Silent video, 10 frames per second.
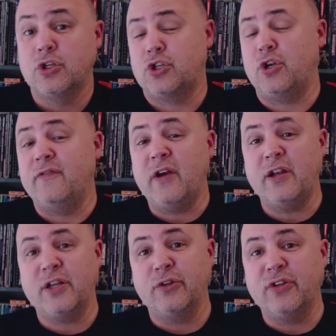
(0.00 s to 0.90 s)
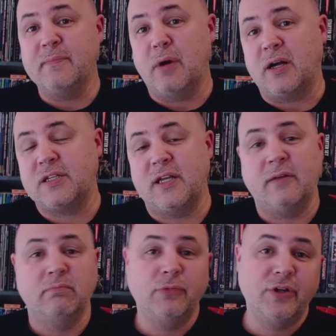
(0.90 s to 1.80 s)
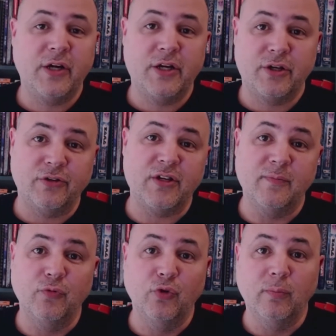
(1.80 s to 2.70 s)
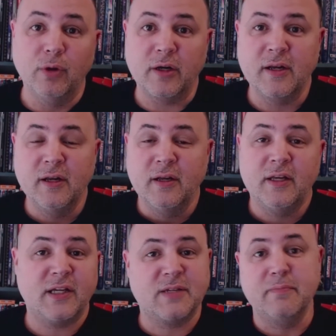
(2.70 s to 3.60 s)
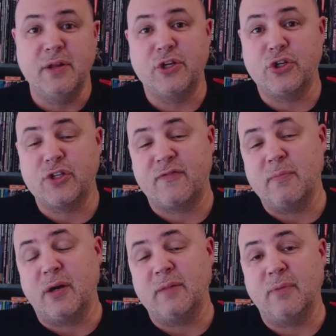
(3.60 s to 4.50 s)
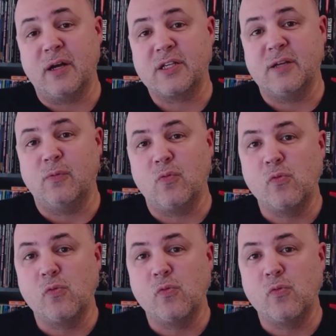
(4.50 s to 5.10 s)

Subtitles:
So you've got your Kill Team box set, you've got your Kill Team rule book, you got some miniatures if you bought the box set.